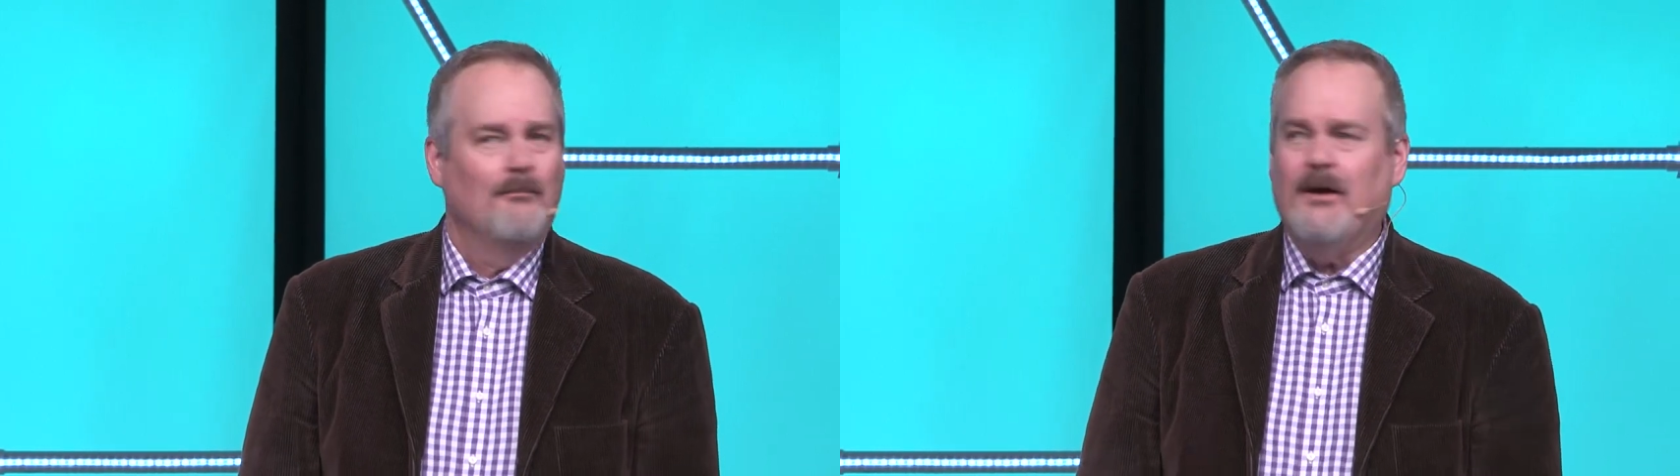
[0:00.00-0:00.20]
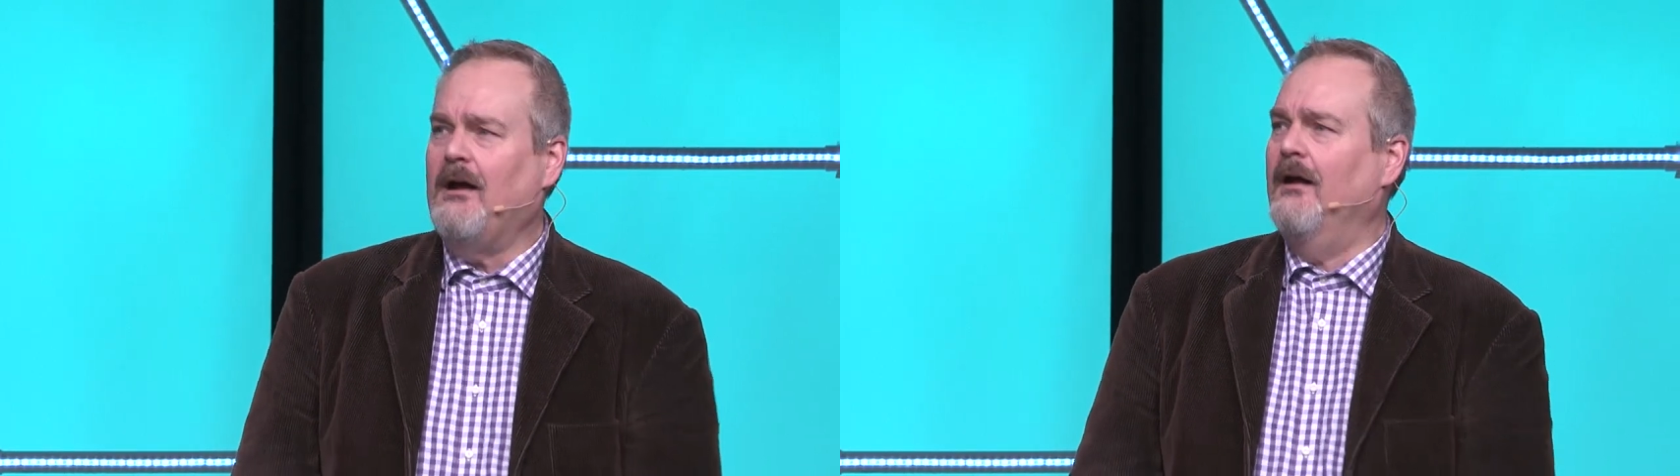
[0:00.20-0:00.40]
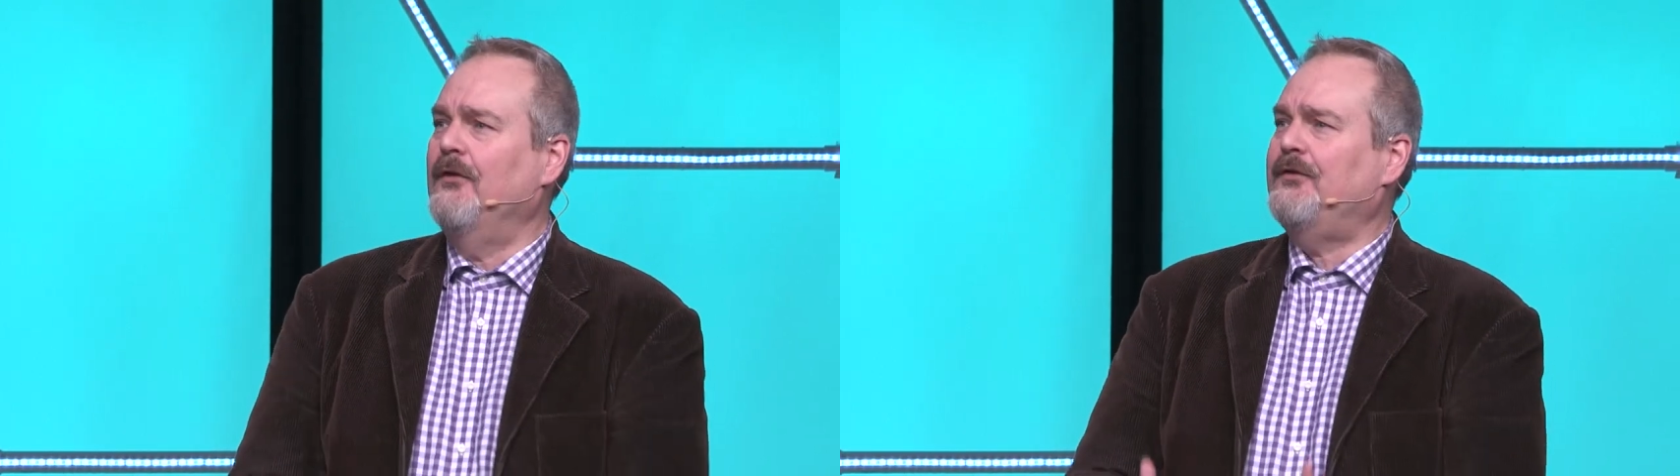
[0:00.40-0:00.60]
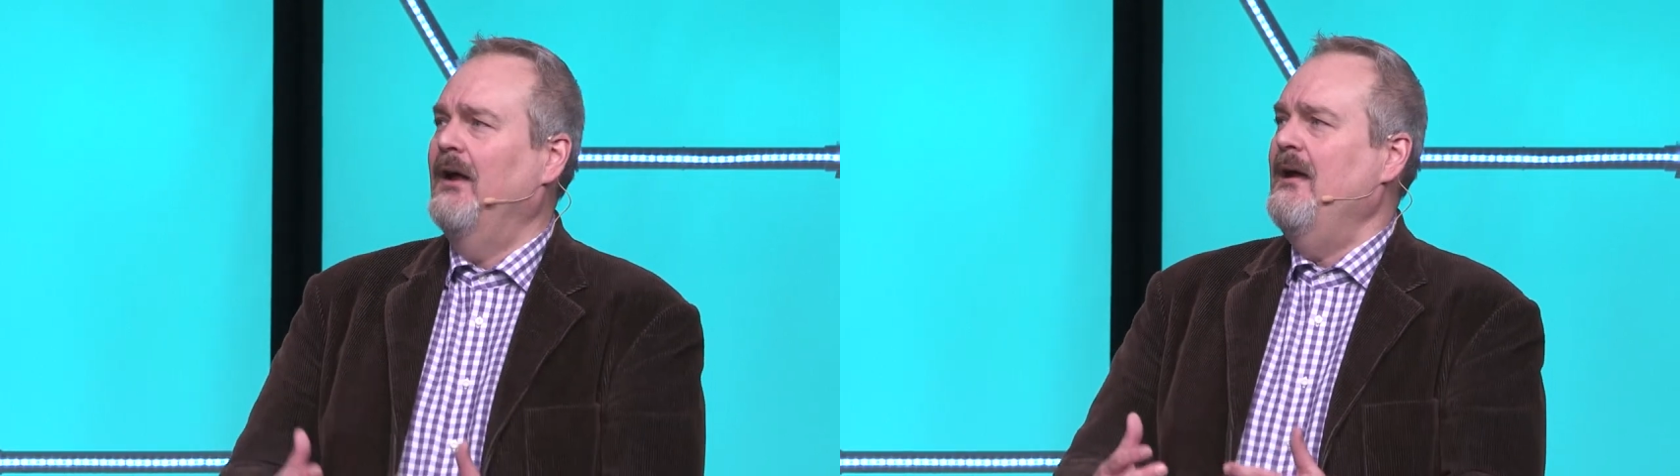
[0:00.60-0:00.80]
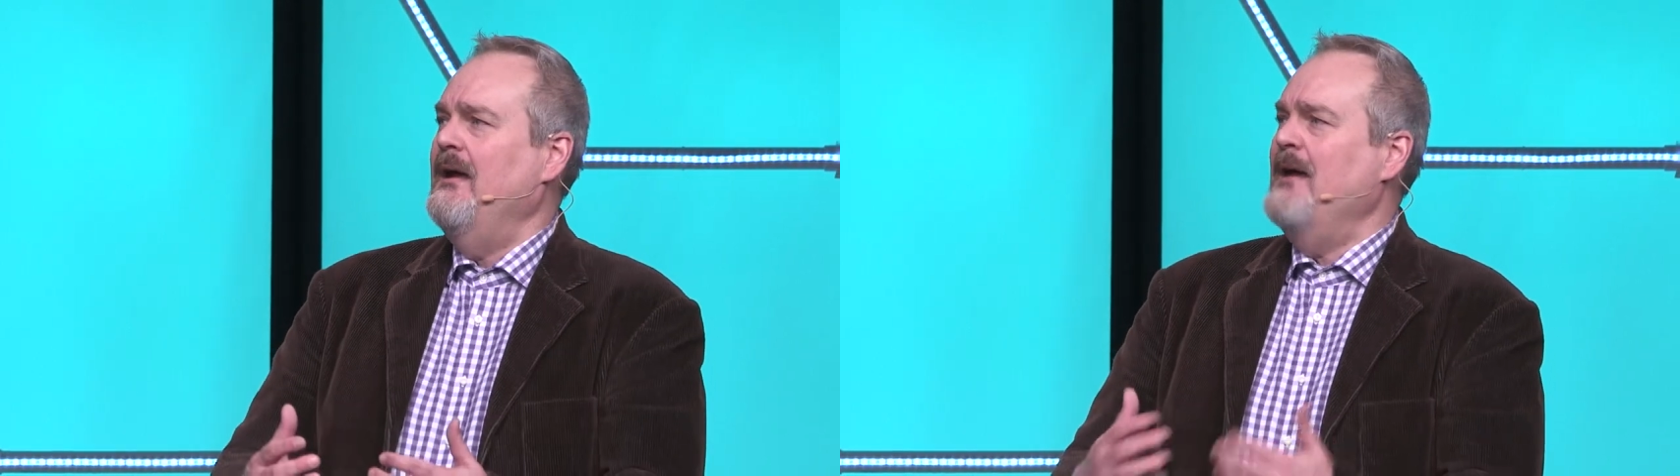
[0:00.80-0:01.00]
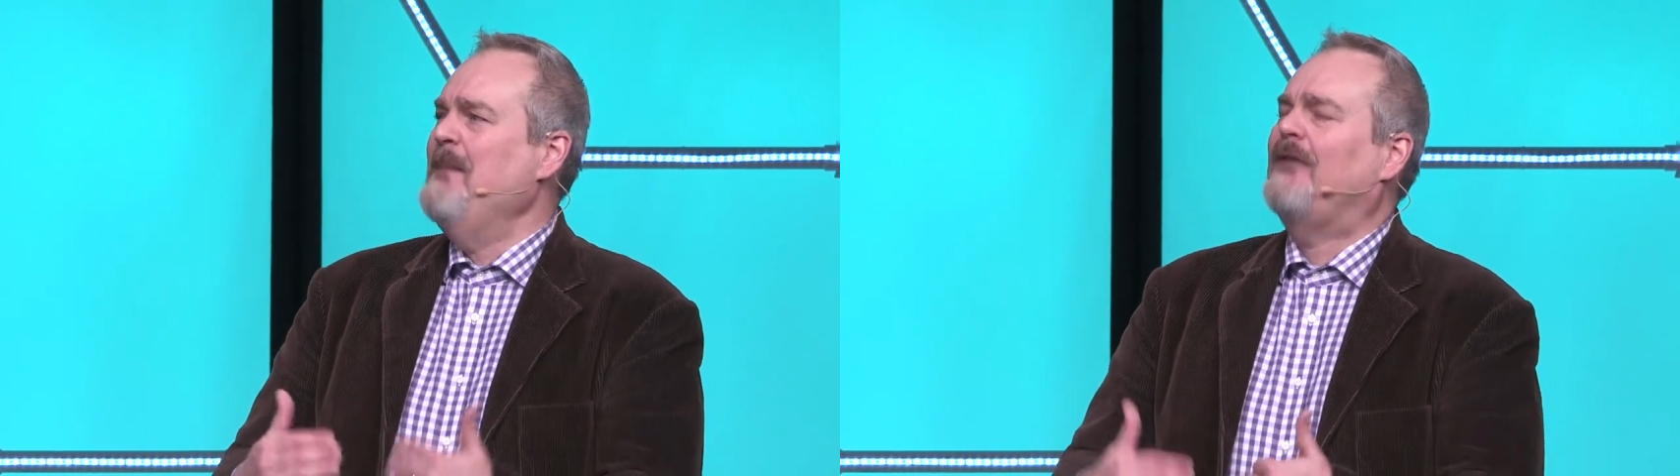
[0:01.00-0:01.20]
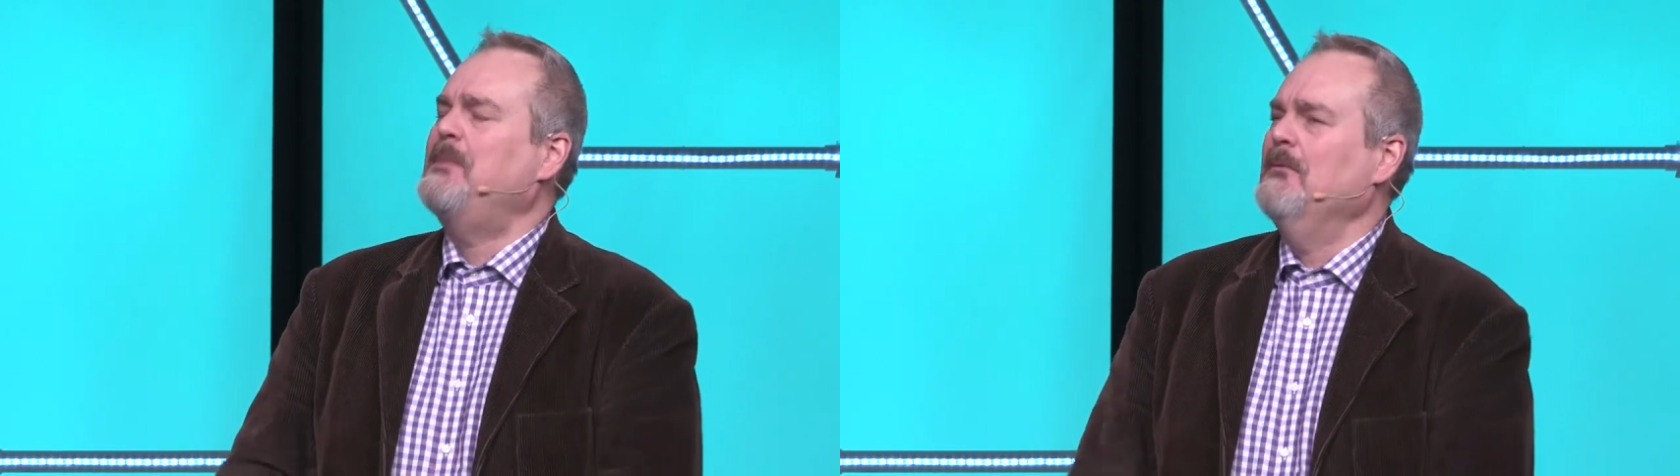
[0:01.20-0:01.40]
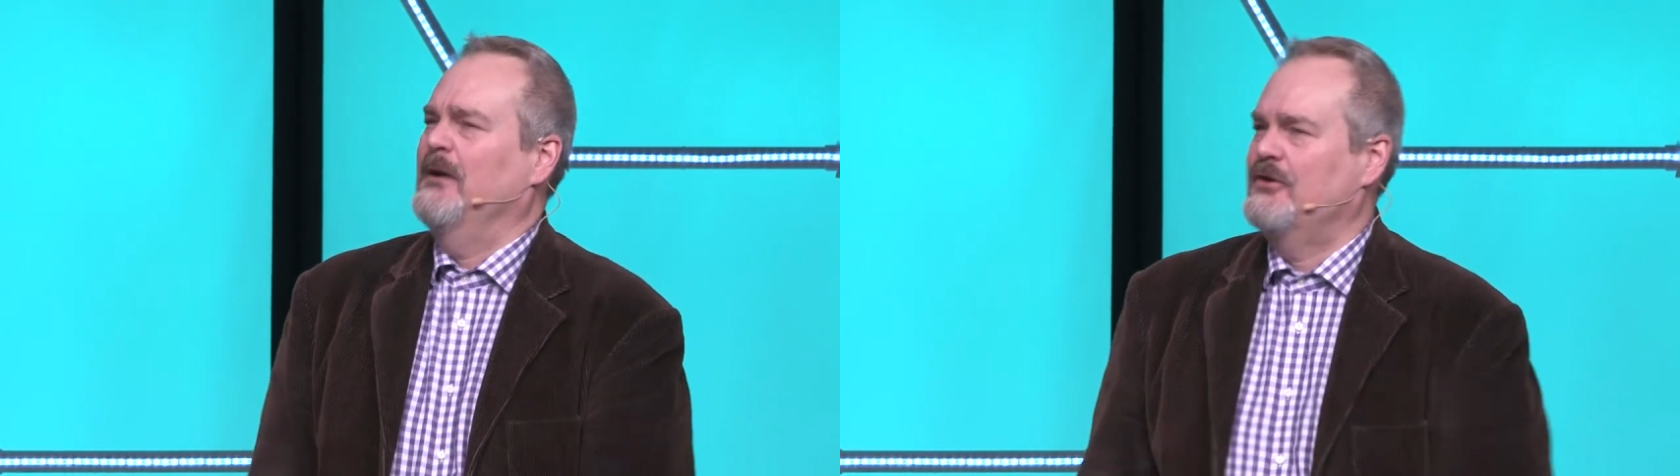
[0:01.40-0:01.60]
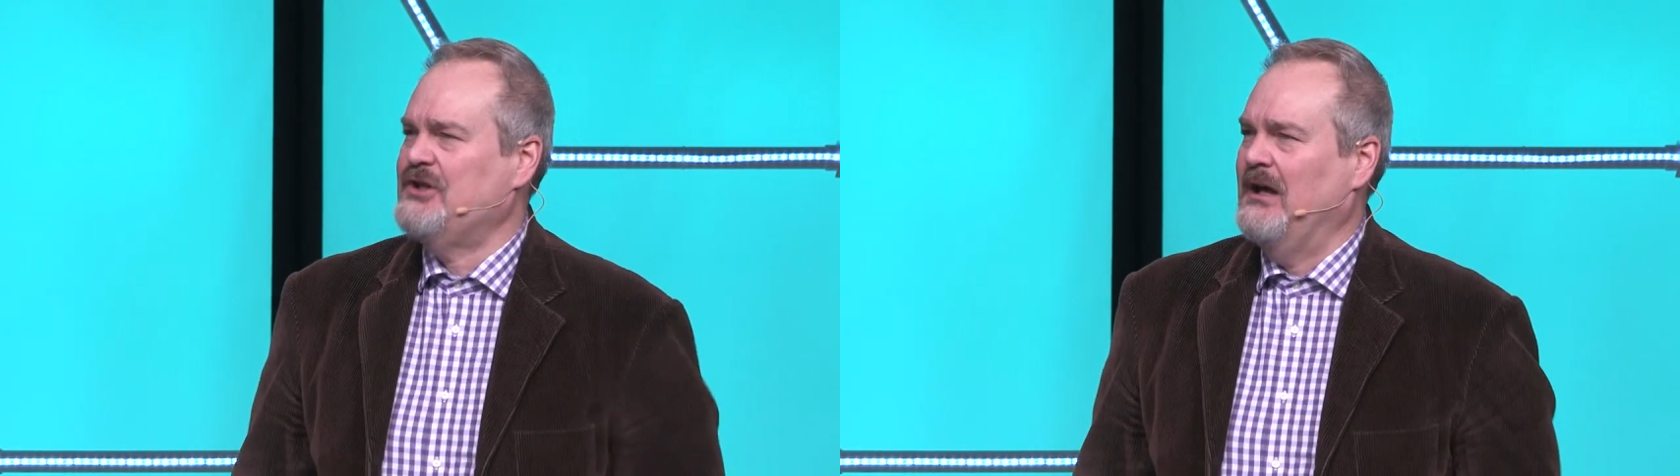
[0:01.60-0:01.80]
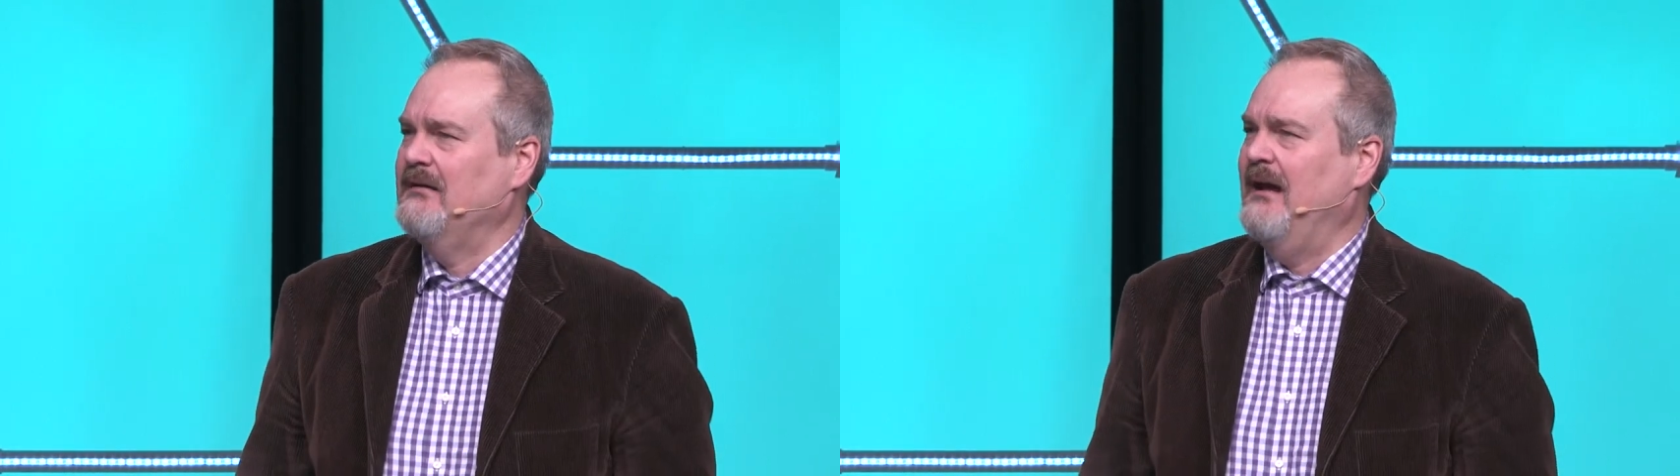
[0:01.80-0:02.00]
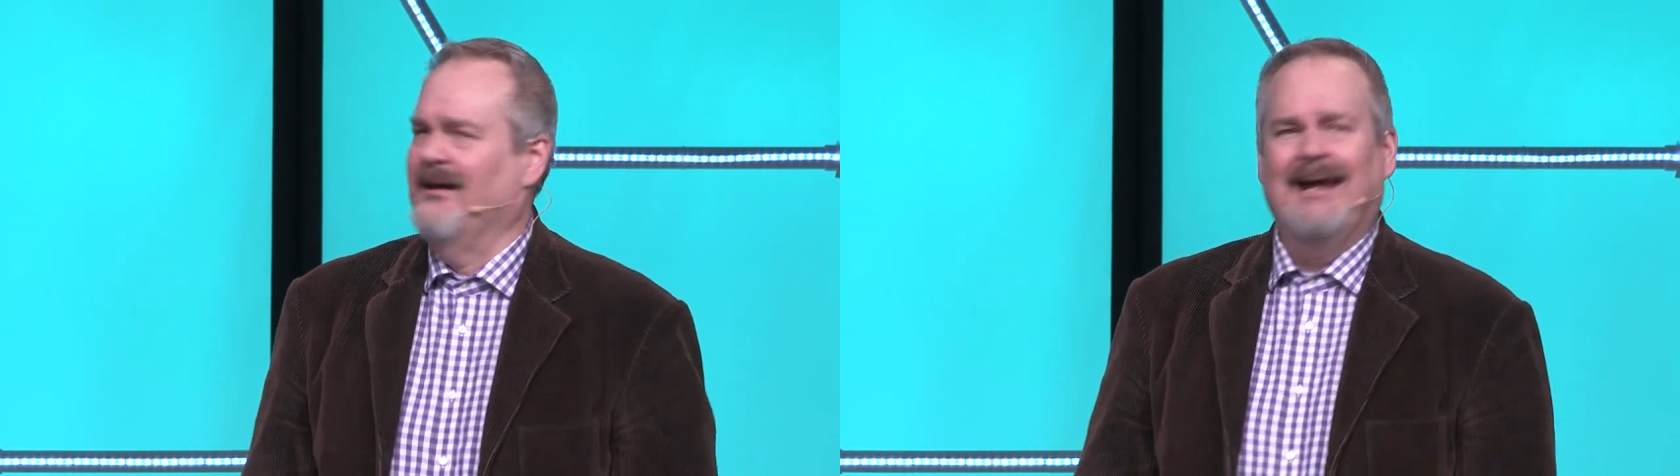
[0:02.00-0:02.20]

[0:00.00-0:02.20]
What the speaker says: Because it makes me want to shut down.